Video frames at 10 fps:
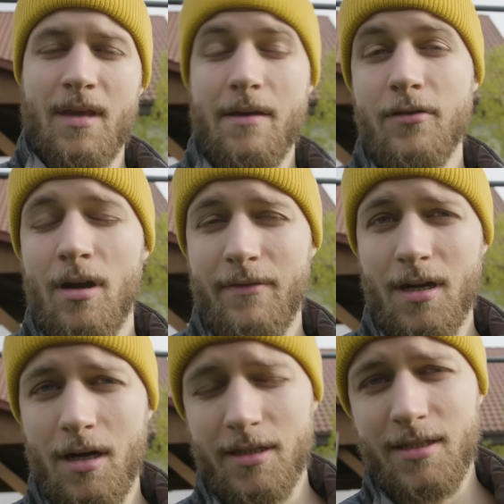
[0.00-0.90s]
If you have a
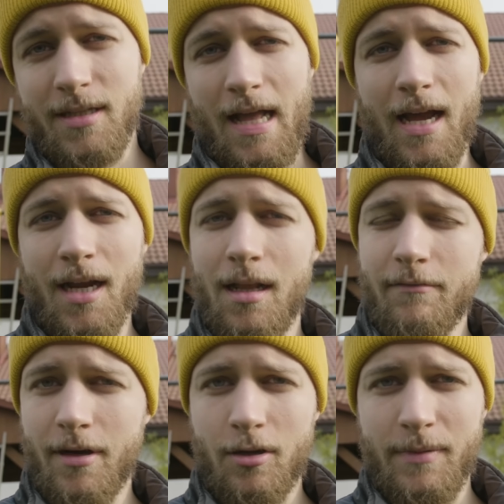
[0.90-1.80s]
garden, I highly
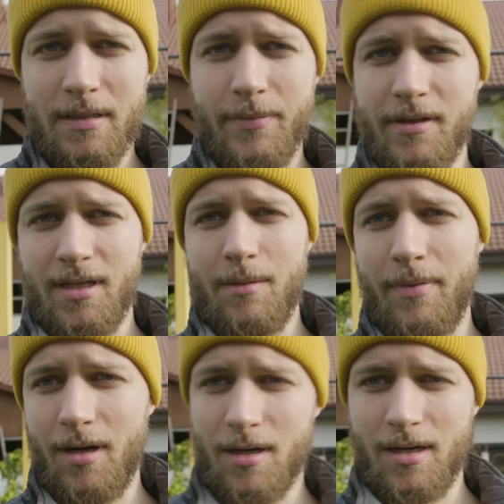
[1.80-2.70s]
recommend building a
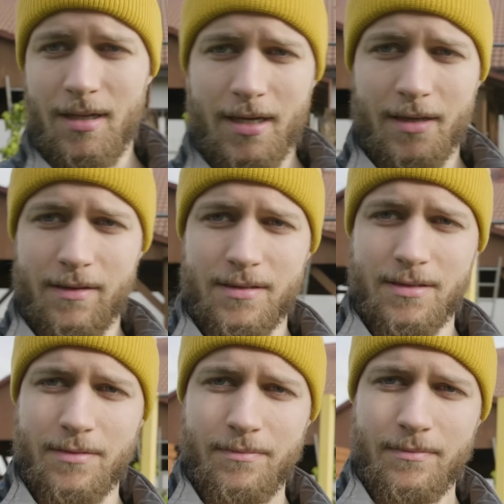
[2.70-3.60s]
bar like
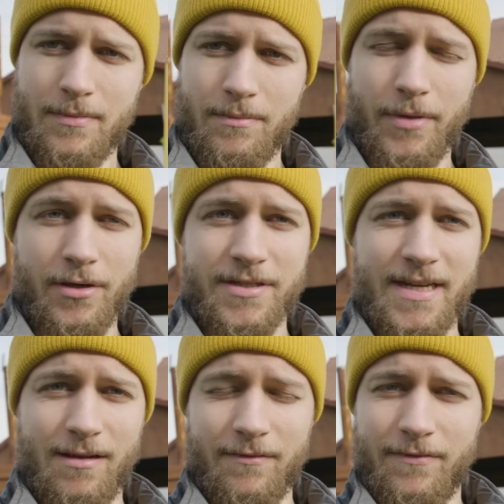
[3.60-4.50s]
this by
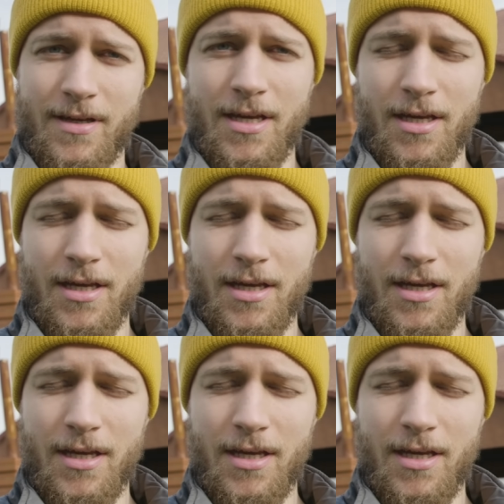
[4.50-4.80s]
yourself.